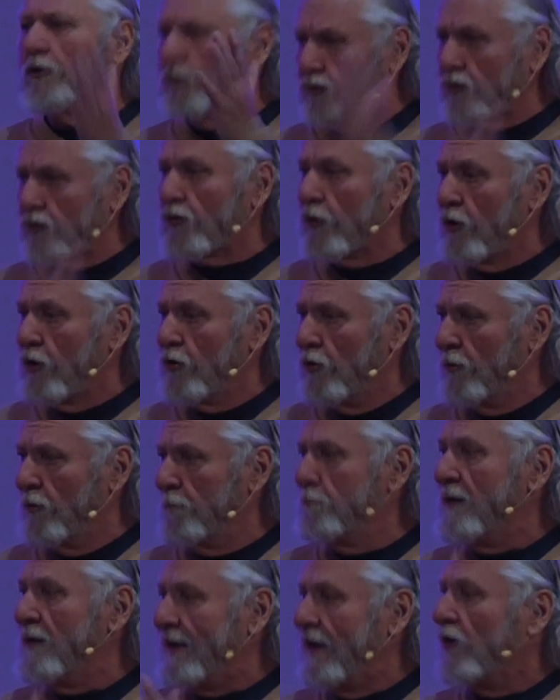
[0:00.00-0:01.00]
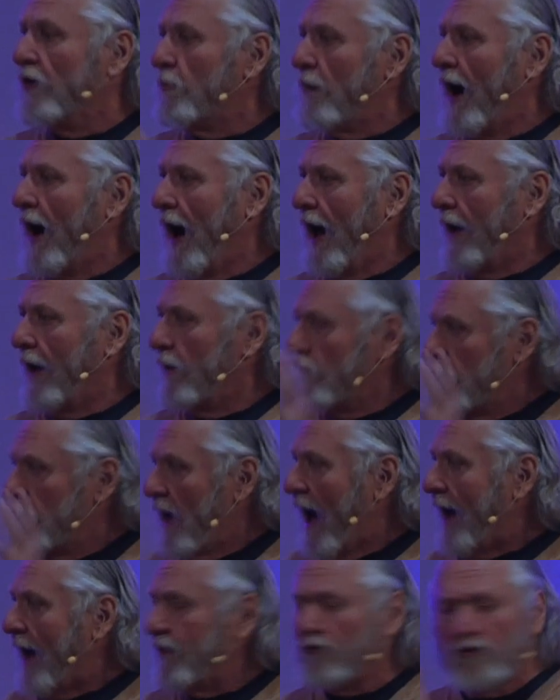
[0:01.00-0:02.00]
true. Megidomai,
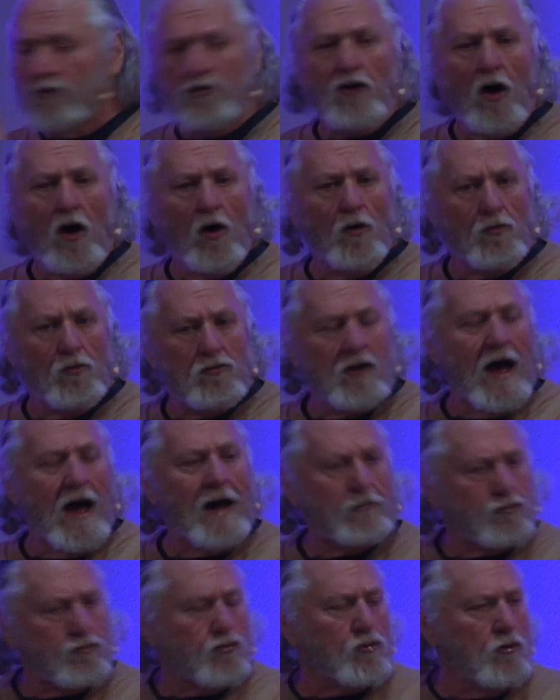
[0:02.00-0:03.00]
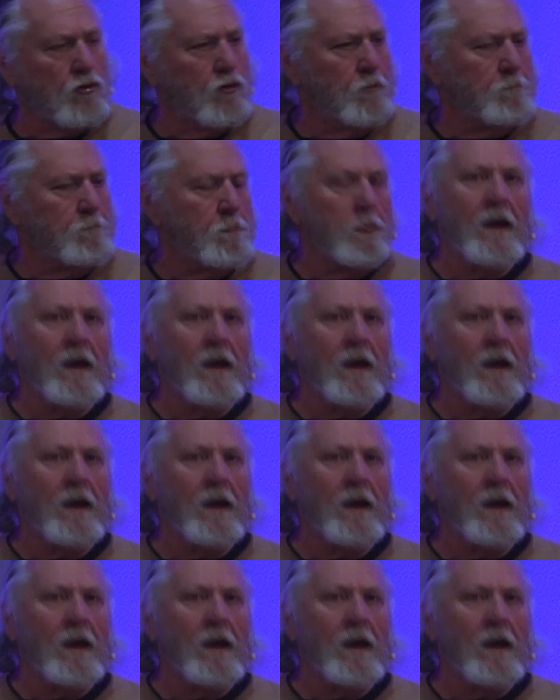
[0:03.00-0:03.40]
not so, not true.